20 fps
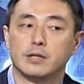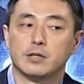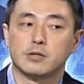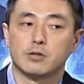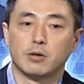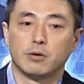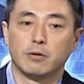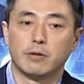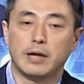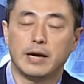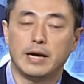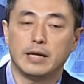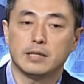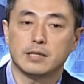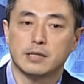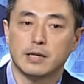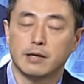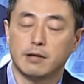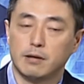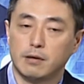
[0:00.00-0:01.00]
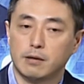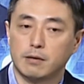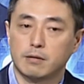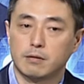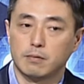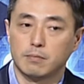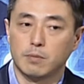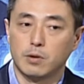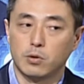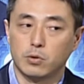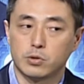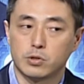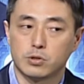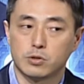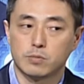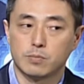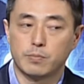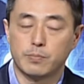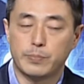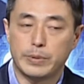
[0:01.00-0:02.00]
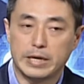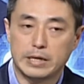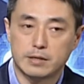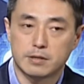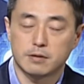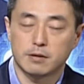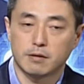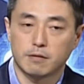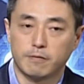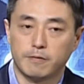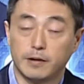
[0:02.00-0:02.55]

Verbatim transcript: And so that's, I think, the most basic,